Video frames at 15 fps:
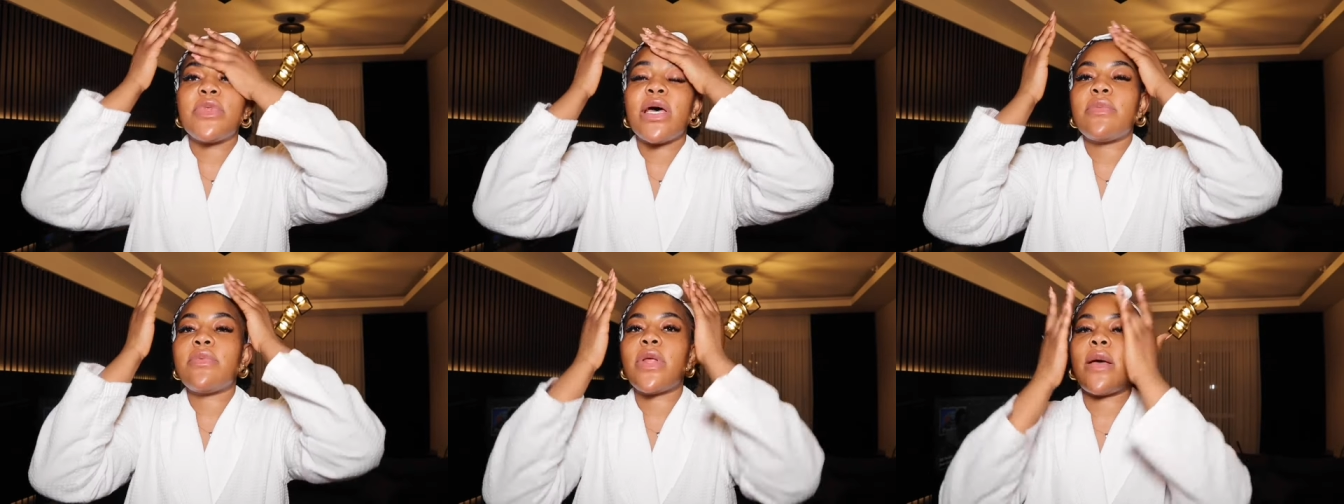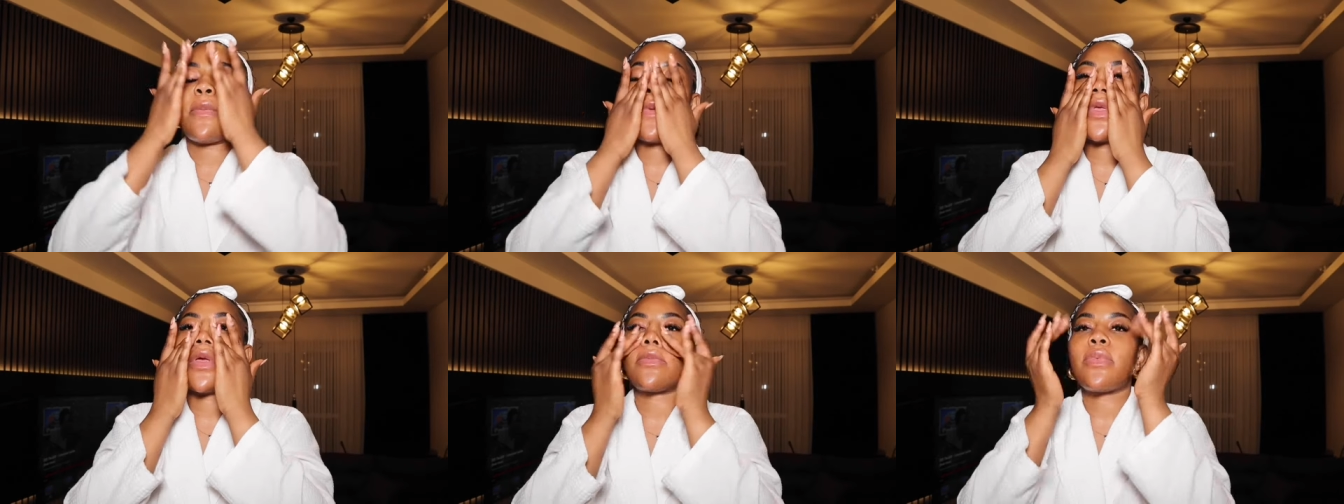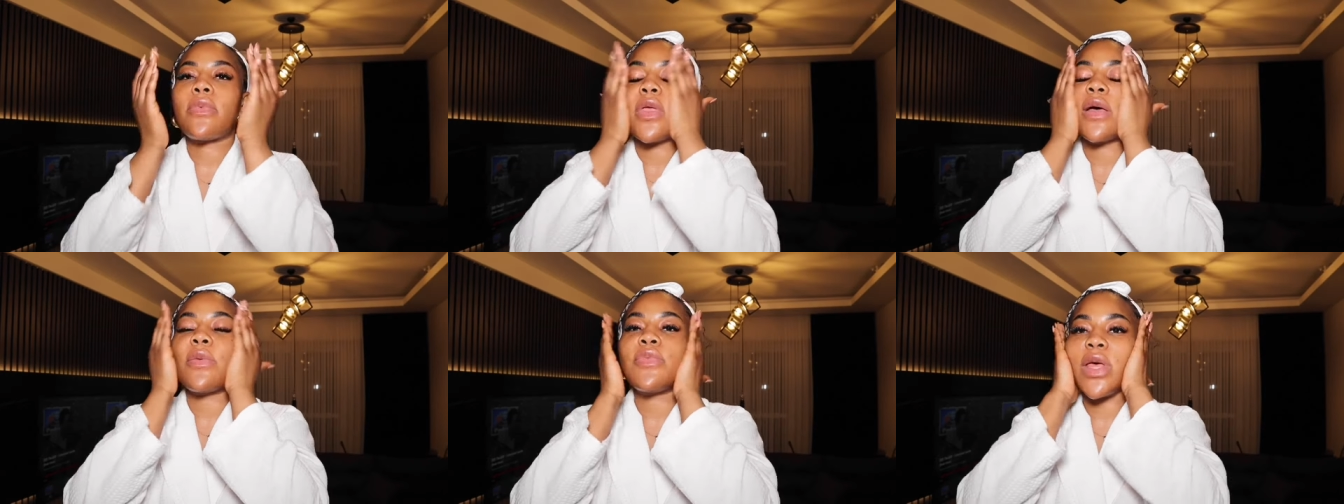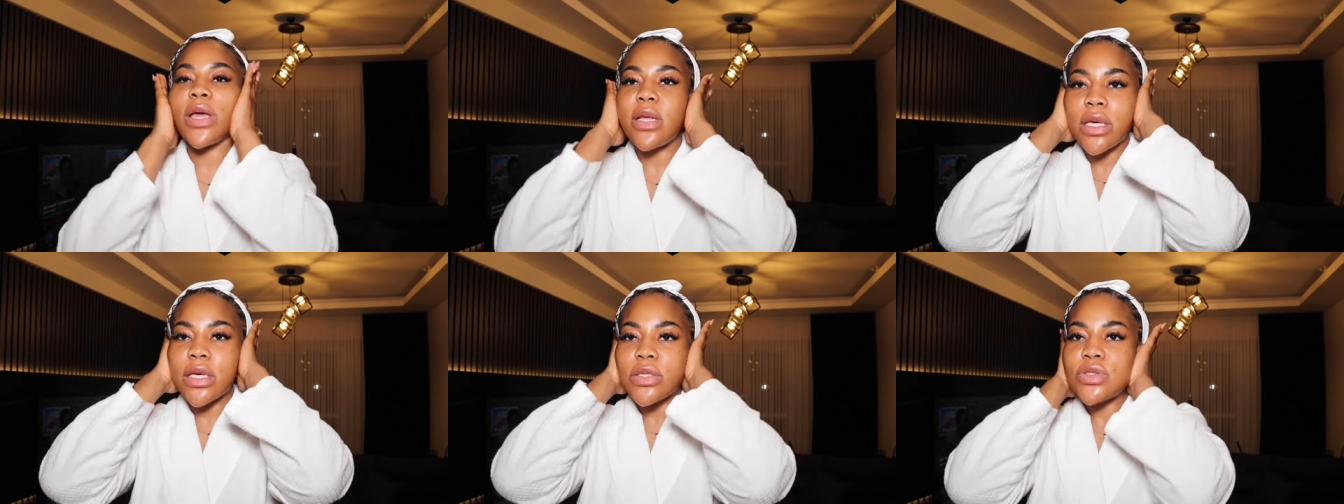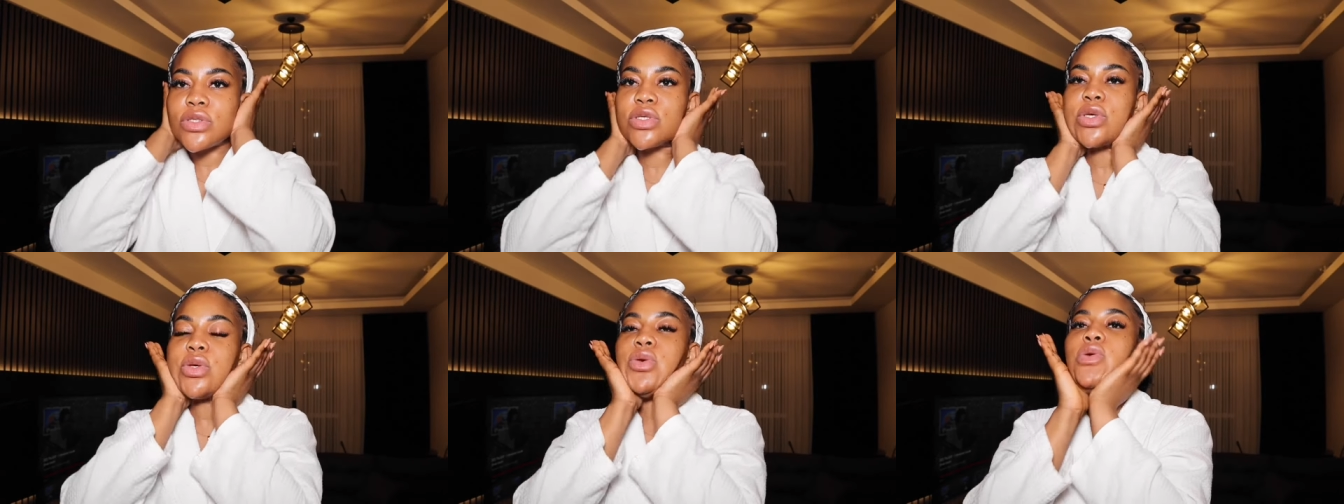dab, dab, dab, dab that
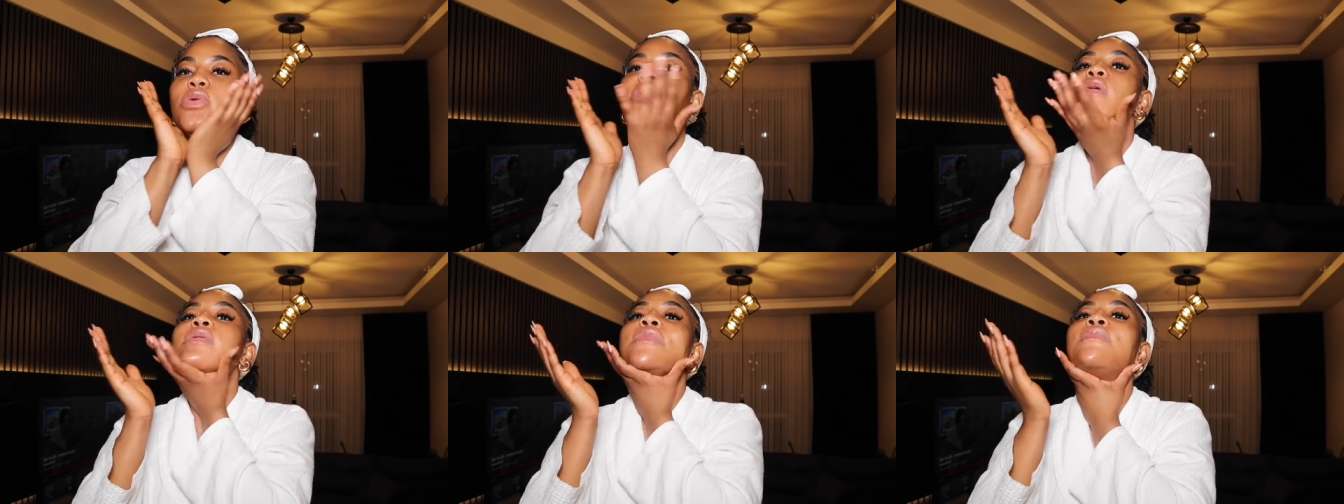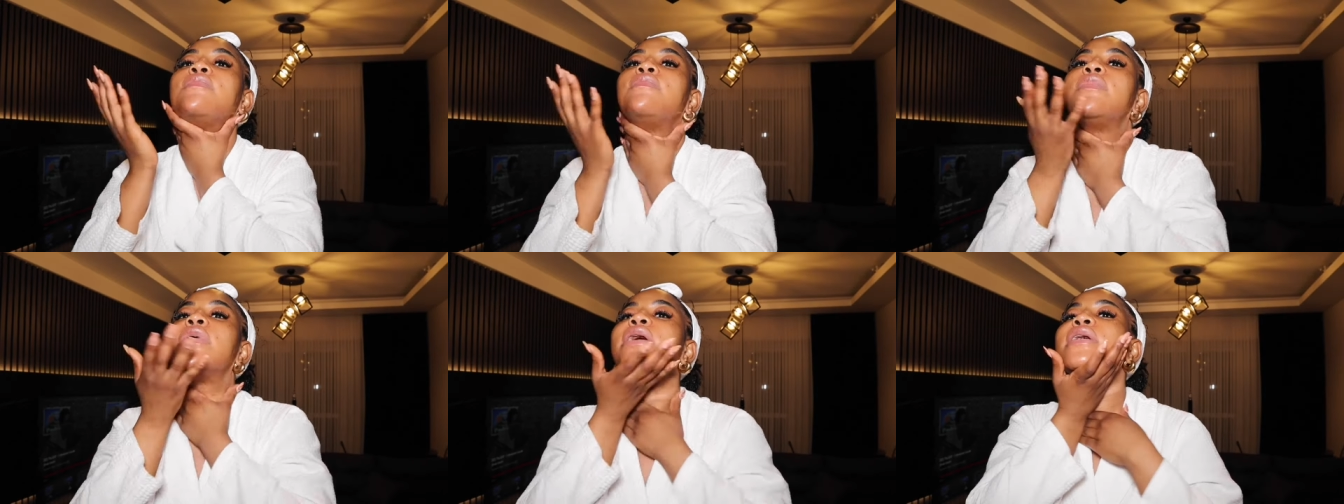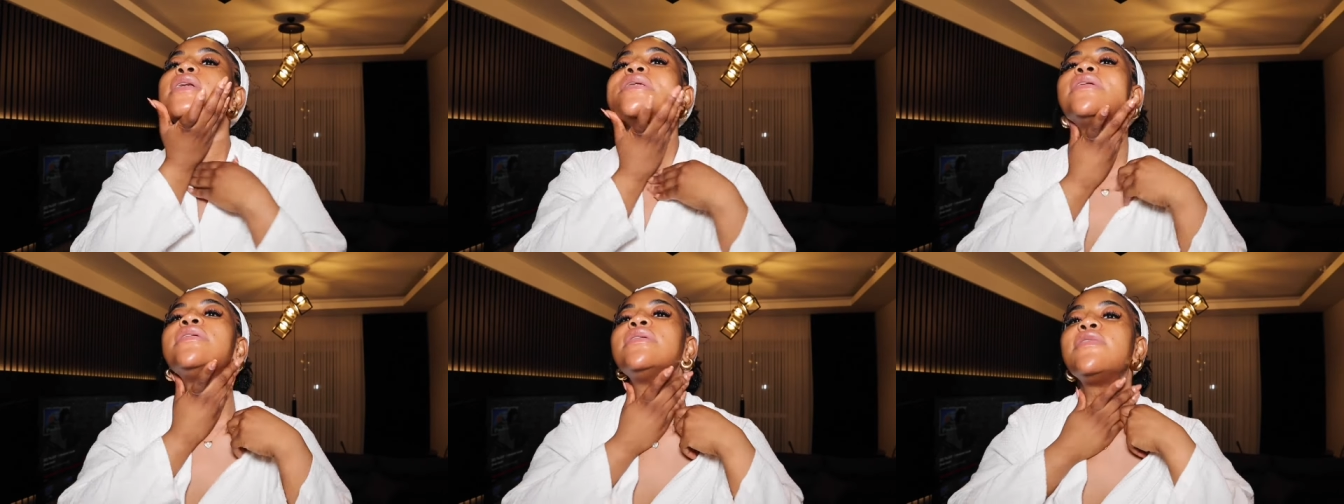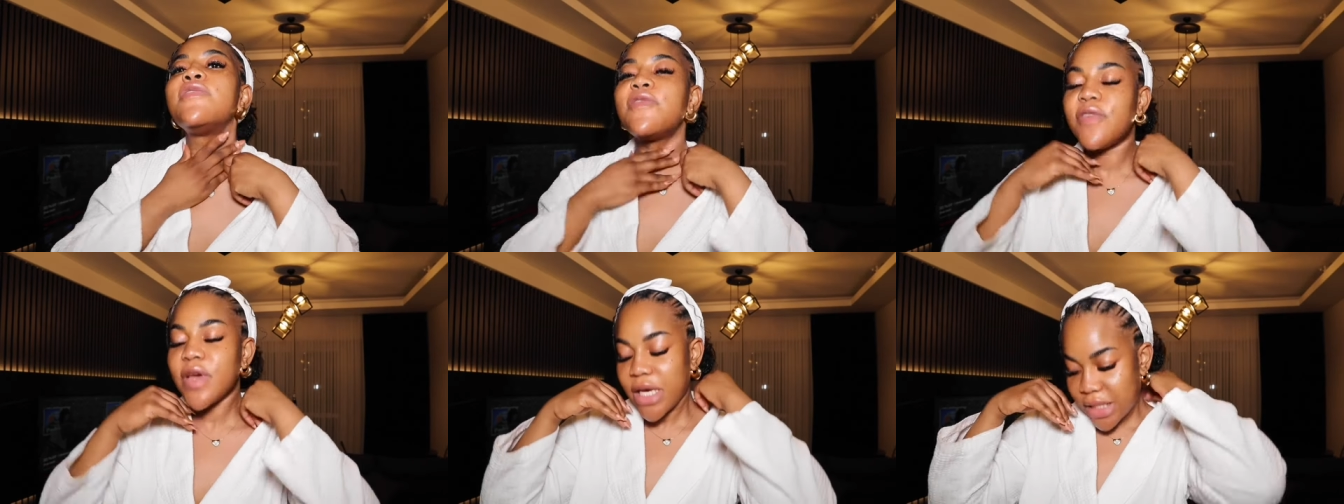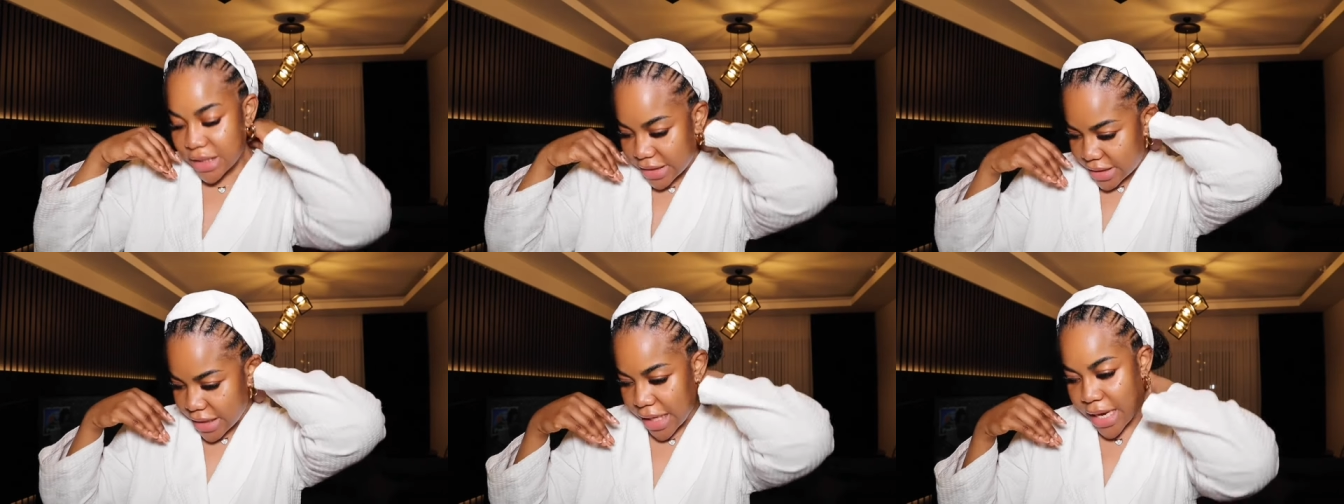into my
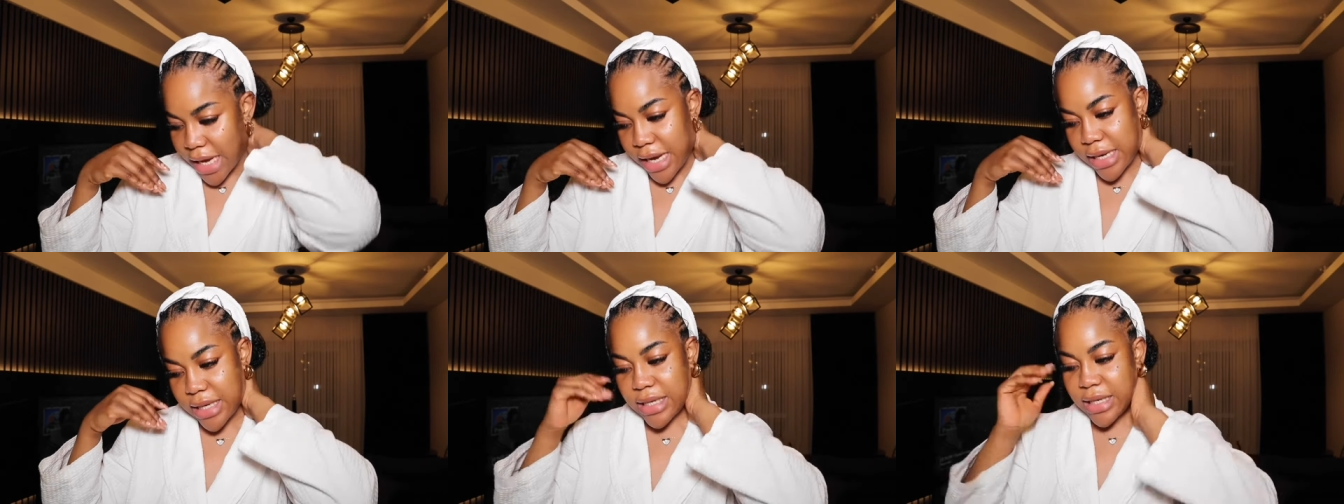face and